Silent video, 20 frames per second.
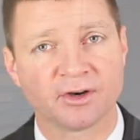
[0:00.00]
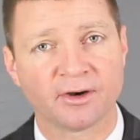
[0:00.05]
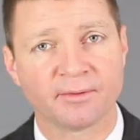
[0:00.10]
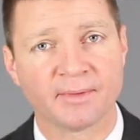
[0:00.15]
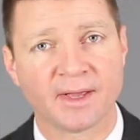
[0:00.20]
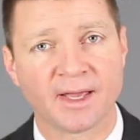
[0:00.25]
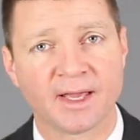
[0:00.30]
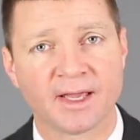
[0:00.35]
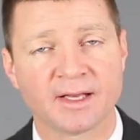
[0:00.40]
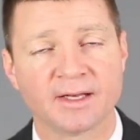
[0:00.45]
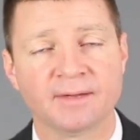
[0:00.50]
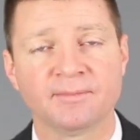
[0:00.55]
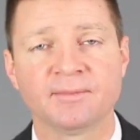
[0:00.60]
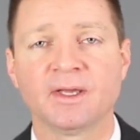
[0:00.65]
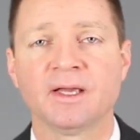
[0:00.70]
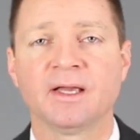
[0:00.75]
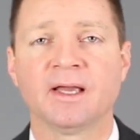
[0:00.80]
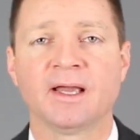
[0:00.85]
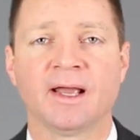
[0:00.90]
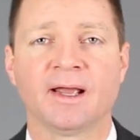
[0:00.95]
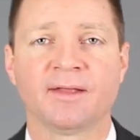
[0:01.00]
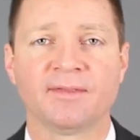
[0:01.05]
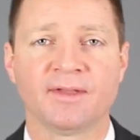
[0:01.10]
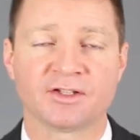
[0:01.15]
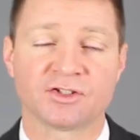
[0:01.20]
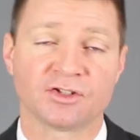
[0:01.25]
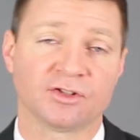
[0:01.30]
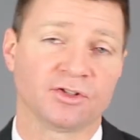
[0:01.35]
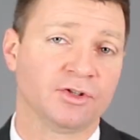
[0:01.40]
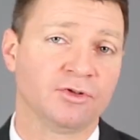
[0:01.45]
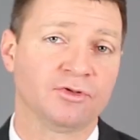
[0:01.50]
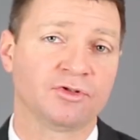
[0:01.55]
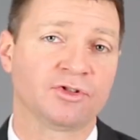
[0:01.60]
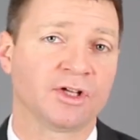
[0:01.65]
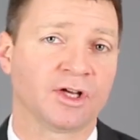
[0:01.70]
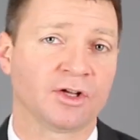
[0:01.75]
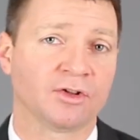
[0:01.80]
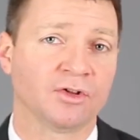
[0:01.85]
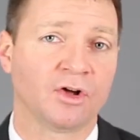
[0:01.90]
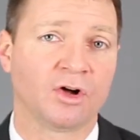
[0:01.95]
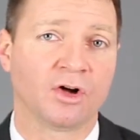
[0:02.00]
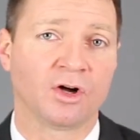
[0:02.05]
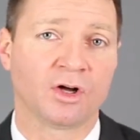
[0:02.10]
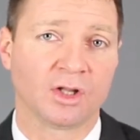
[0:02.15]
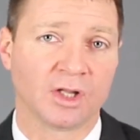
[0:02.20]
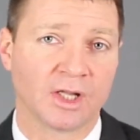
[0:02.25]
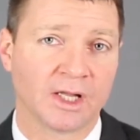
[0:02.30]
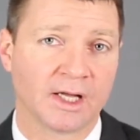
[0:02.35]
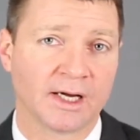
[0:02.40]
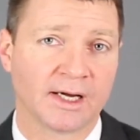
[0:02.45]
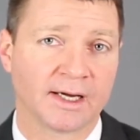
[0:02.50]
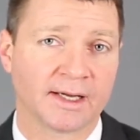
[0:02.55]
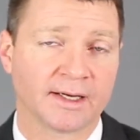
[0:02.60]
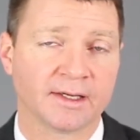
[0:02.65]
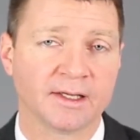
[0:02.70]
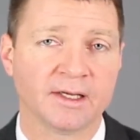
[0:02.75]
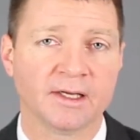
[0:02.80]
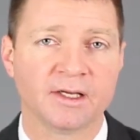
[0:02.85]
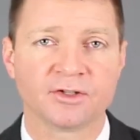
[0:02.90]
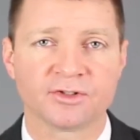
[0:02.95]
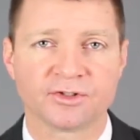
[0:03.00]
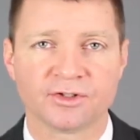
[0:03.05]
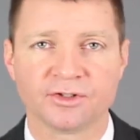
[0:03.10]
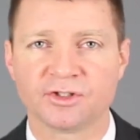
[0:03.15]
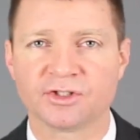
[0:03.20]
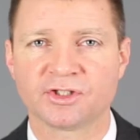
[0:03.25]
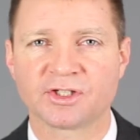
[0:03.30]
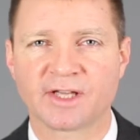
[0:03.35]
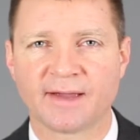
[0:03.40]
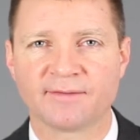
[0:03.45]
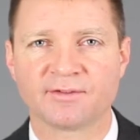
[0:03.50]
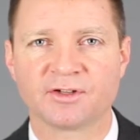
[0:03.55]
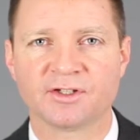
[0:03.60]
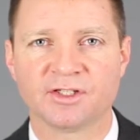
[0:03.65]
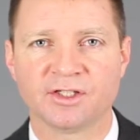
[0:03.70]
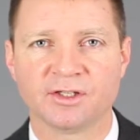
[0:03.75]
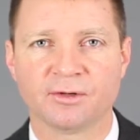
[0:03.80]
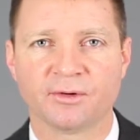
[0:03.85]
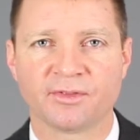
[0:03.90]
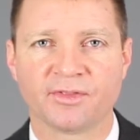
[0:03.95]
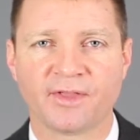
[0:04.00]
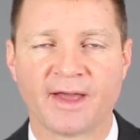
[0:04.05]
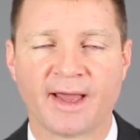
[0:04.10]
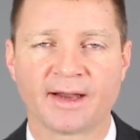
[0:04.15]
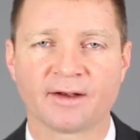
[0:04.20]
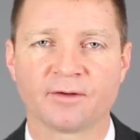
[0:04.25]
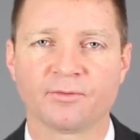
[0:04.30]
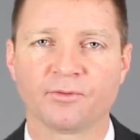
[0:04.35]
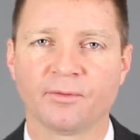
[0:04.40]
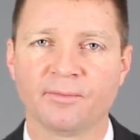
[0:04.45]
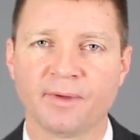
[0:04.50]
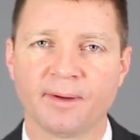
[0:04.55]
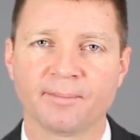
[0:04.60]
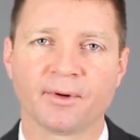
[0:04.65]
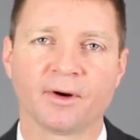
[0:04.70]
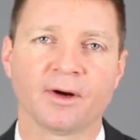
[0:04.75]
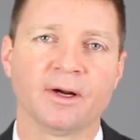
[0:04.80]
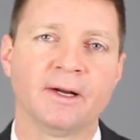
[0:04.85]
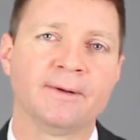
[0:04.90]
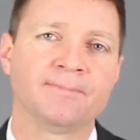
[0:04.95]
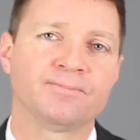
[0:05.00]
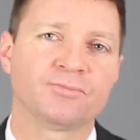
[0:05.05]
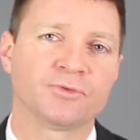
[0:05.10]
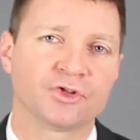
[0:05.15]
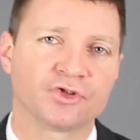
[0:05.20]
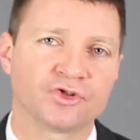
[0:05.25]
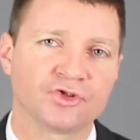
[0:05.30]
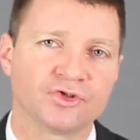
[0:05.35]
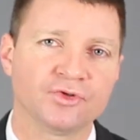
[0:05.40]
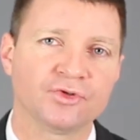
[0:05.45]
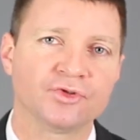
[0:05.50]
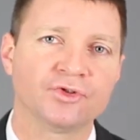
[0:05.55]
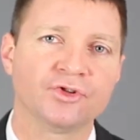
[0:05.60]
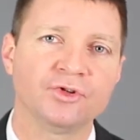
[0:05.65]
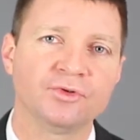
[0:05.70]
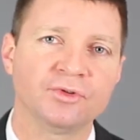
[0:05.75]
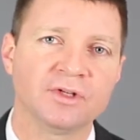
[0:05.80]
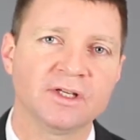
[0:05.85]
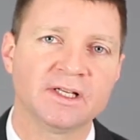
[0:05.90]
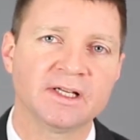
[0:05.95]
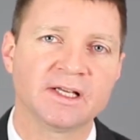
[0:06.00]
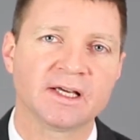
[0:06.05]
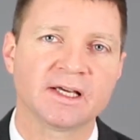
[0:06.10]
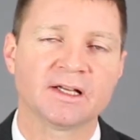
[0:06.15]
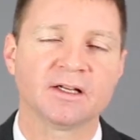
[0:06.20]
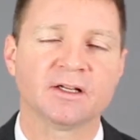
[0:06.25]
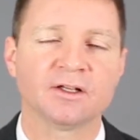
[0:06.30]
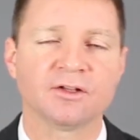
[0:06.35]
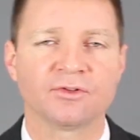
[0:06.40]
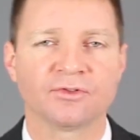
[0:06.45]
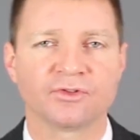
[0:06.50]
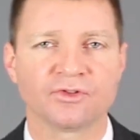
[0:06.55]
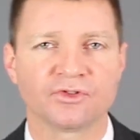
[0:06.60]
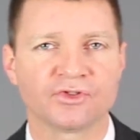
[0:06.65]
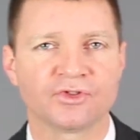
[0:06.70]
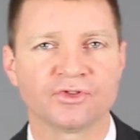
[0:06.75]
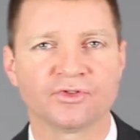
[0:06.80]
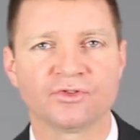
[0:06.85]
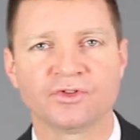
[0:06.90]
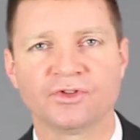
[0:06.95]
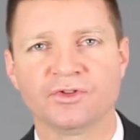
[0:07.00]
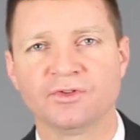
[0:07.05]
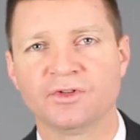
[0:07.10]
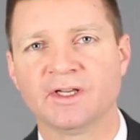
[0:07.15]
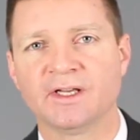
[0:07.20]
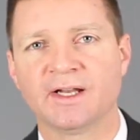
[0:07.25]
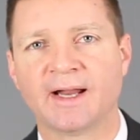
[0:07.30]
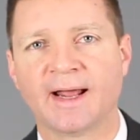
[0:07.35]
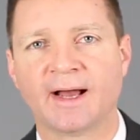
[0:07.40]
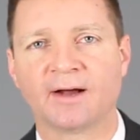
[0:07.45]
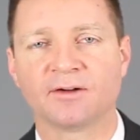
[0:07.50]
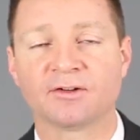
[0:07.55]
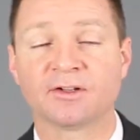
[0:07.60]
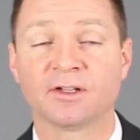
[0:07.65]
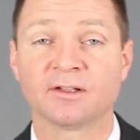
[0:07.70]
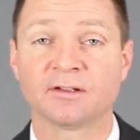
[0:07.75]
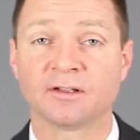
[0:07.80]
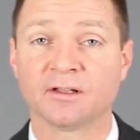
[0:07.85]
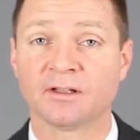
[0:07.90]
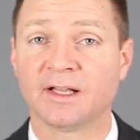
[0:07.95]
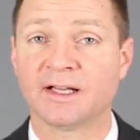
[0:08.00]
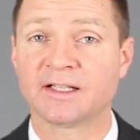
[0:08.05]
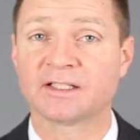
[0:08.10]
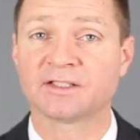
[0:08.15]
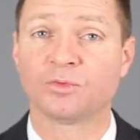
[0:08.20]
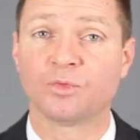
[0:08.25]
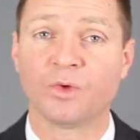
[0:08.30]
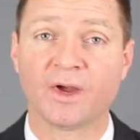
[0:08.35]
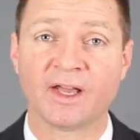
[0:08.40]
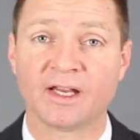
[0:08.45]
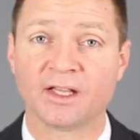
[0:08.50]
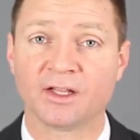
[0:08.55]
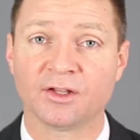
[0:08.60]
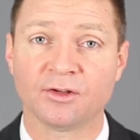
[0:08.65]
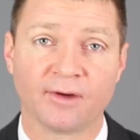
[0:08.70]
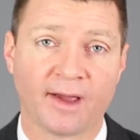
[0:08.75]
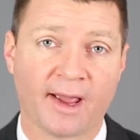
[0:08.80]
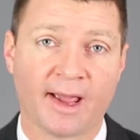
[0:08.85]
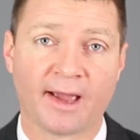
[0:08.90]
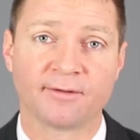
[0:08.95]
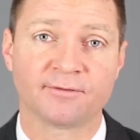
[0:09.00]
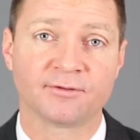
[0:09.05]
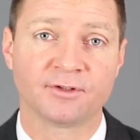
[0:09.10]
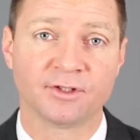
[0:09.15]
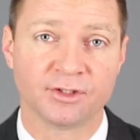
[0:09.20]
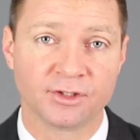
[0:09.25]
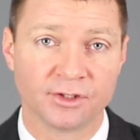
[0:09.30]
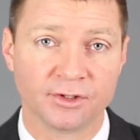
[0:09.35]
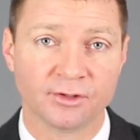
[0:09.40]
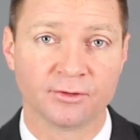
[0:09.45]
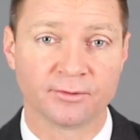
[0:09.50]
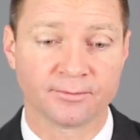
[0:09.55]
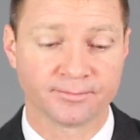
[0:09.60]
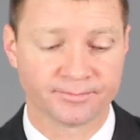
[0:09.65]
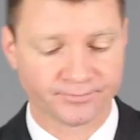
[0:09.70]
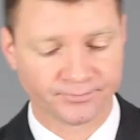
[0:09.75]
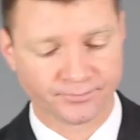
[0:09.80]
are made, and that's usually a long line, so you just have to deal with that. Remember, the sooner you get in, the sooner you get out, the less waiting you have to do.